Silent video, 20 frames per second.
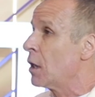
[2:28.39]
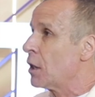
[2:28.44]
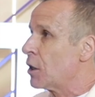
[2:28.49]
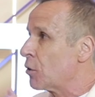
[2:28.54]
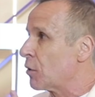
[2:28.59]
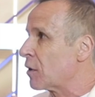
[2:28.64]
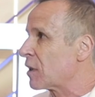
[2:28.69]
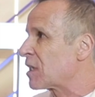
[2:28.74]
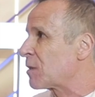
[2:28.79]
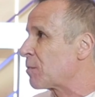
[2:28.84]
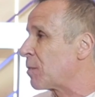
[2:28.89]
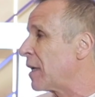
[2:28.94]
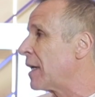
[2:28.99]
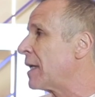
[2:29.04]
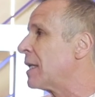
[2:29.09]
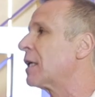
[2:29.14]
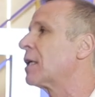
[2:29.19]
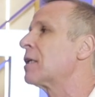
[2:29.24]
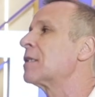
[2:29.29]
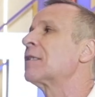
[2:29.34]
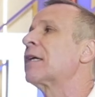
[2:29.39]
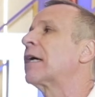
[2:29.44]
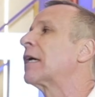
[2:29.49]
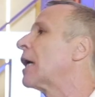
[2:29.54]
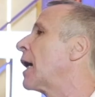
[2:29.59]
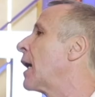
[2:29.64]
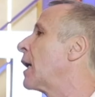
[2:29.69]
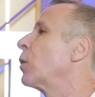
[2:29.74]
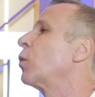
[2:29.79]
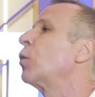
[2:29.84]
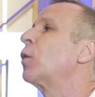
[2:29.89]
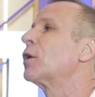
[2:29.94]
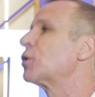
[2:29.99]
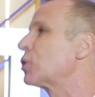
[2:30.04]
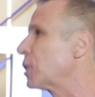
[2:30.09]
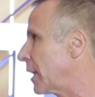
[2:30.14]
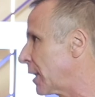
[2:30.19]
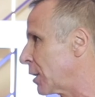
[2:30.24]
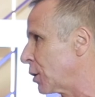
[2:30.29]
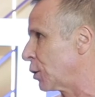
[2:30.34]
you're explaining and saying, I
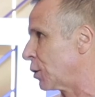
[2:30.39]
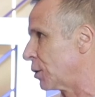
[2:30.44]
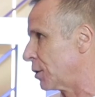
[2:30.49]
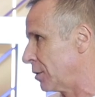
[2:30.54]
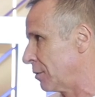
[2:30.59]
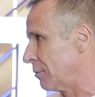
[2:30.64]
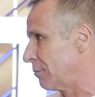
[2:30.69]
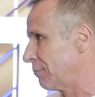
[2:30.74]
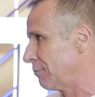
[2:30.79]
wish I could.